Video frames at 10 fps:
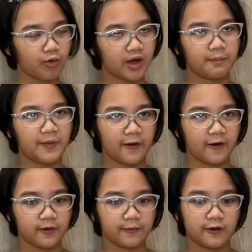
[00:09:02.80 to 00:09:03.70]
one
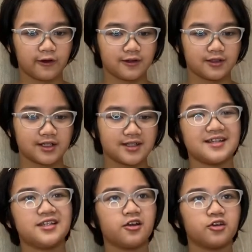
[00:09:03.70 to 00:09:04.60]
better because it's
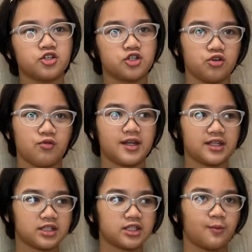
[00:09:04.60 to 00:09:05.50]
easier to chew and
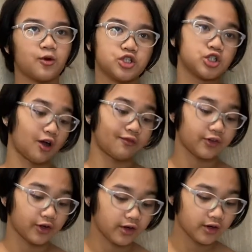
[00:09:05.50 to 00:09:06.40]
it's more
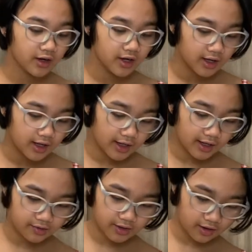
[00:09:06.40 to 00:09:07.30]
softer.
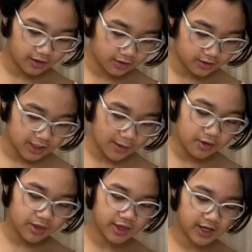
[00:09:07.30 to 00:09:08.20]
And then the same
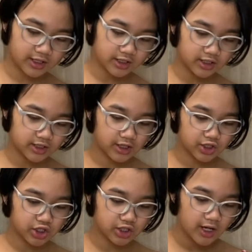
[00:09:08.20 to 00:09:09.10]
with this, the,
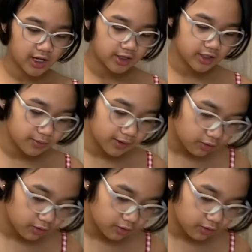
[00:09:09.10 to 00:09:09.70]
this one